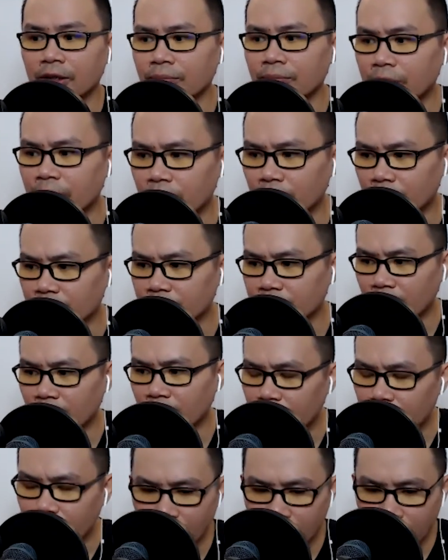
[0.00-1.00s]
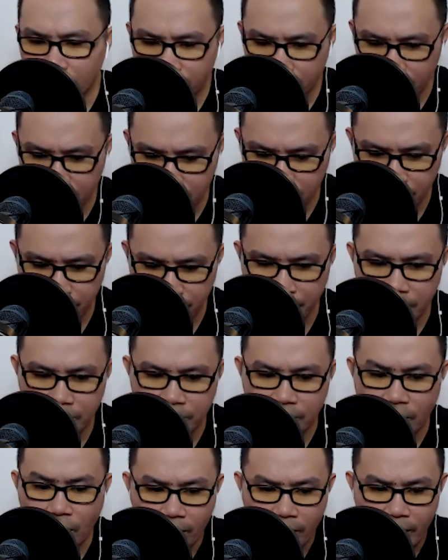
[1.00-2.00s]
because their belief system is
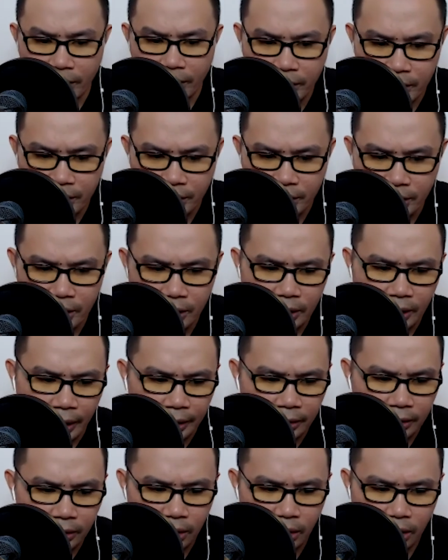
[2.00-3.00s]
already like,